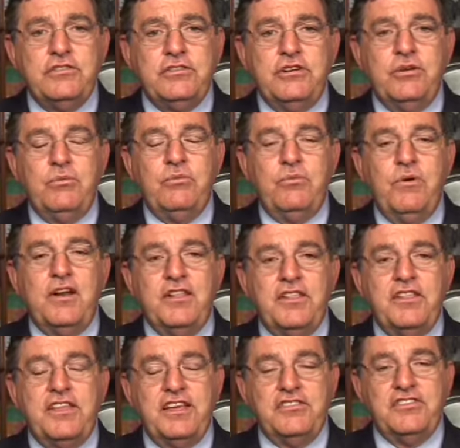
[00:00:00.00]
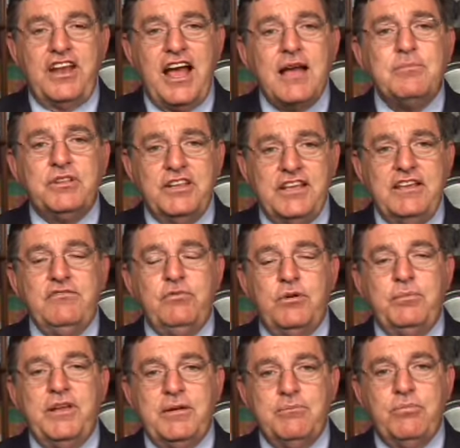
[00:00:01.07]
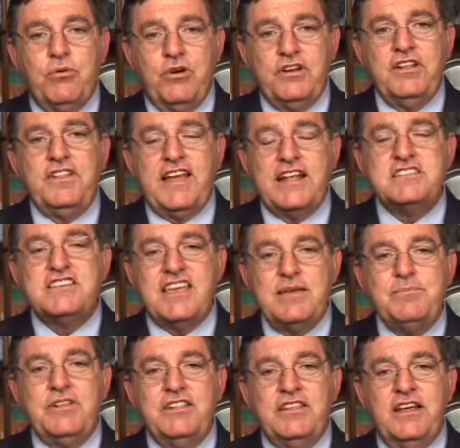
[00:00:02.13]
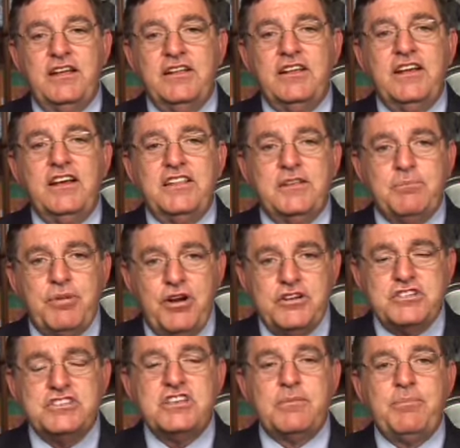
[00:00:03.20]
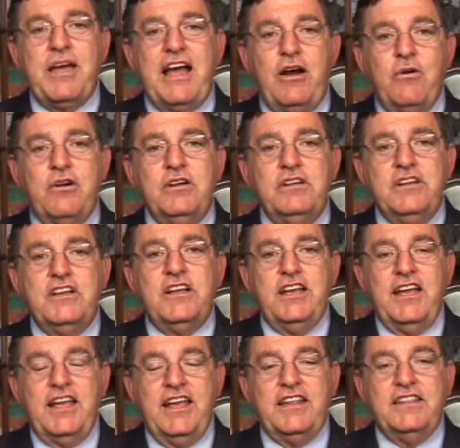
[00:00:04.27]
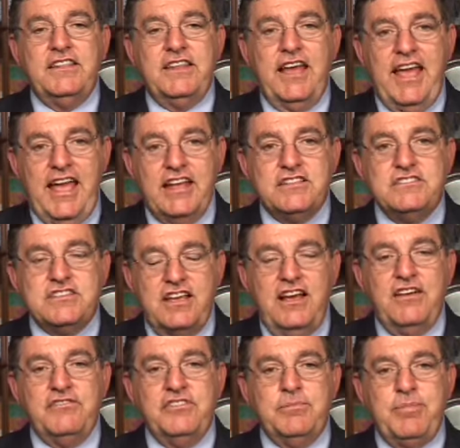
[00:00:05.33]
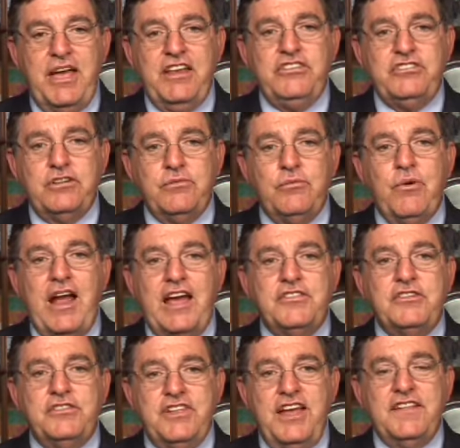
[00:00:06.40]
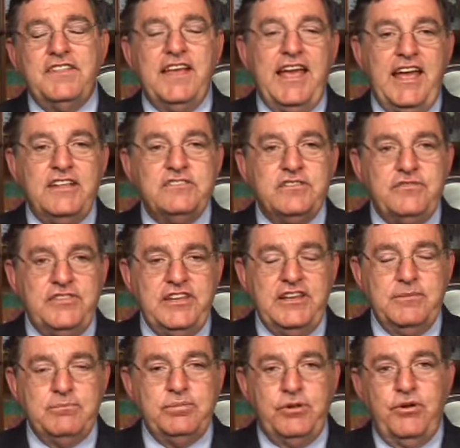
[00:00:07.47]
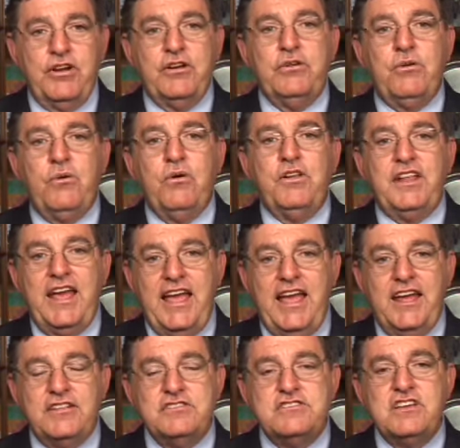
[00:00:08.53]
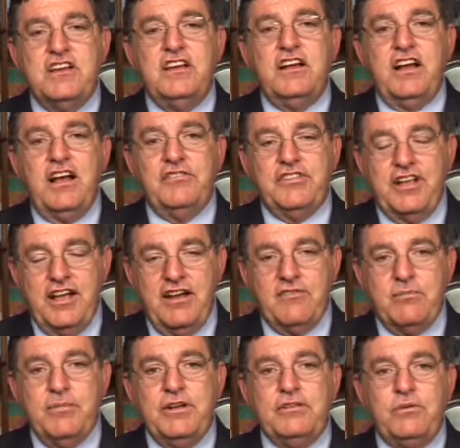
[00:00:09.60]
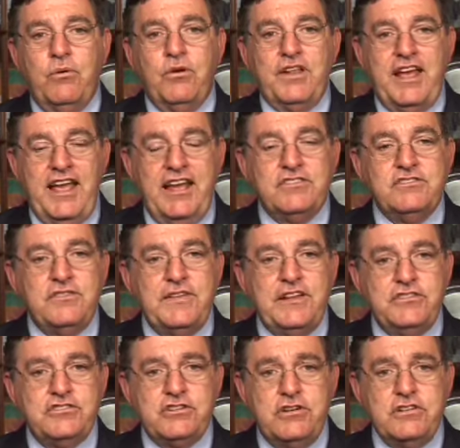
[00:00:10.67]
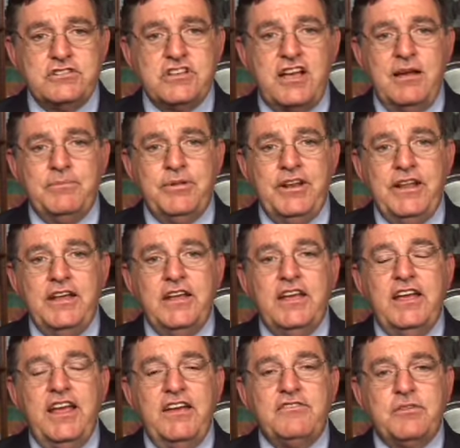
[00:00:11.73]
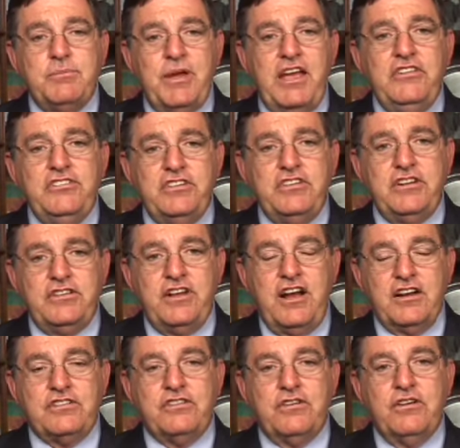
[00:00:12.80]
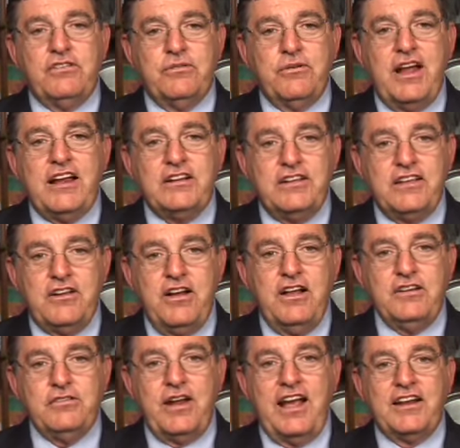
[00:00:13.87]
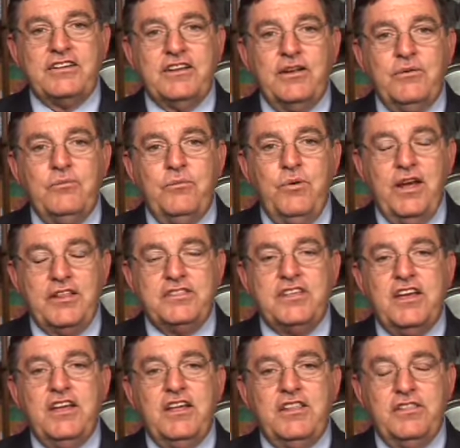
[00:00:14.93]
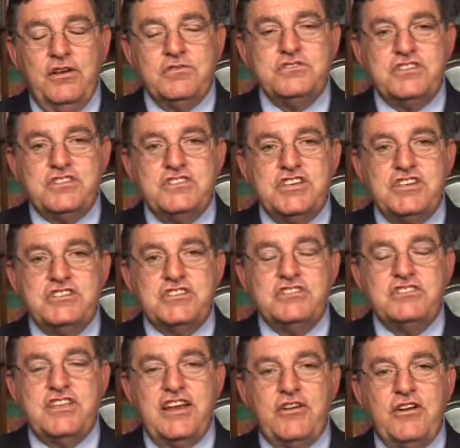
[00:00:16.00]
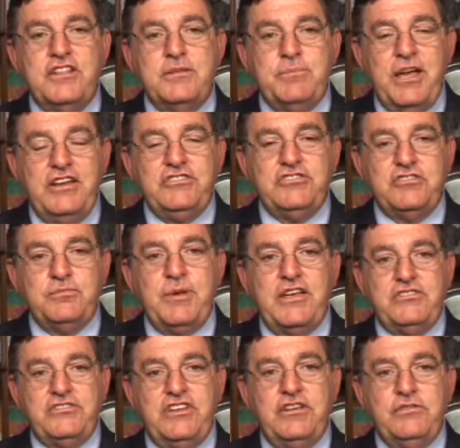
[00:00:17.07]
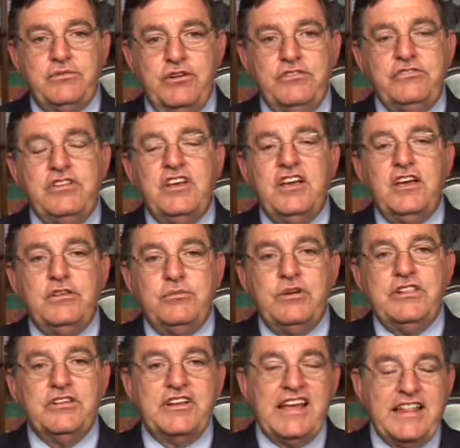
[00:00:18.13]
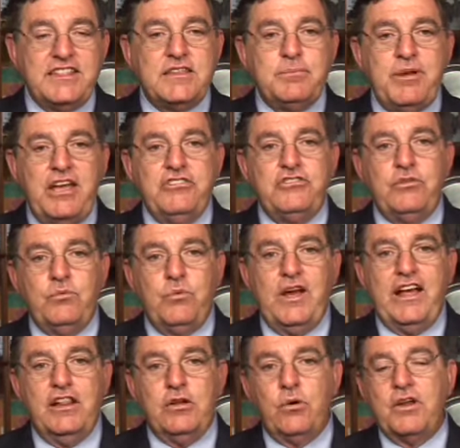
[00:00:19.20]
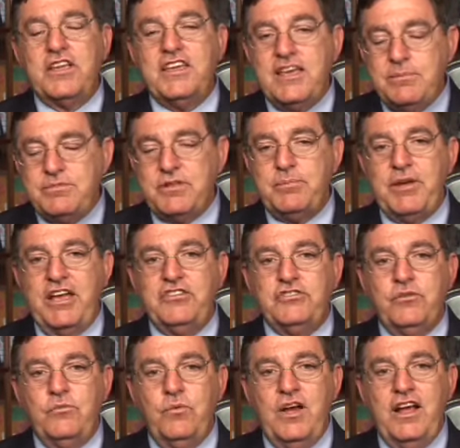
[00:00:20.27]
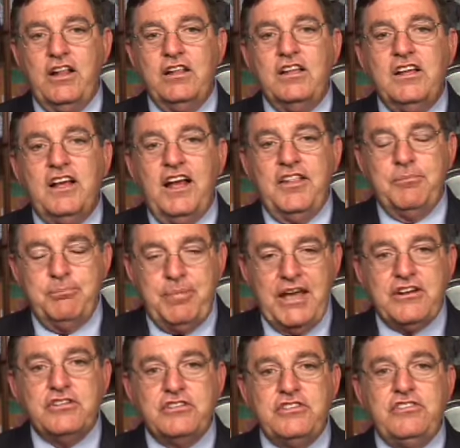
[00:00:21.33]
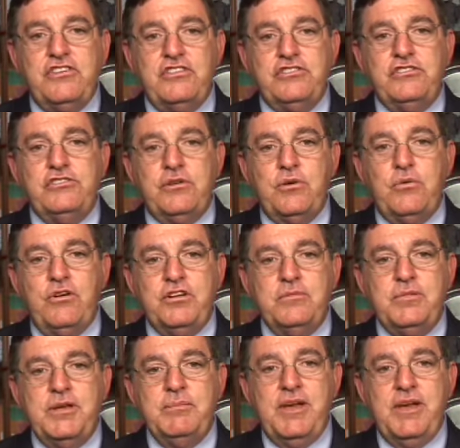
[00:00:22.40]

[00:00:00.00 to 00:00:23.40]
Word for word: to you one of the things that I believe would be important, and that's keeping the, the purchasing power in the hands of the patient rather than the hands of the employer or the hands of the government or the hands of the insurance company. If the patient and doctor are directly contracting with those decisions that are in the patient's best interest to either get the patient well or keep the patient well, better decisions are going to be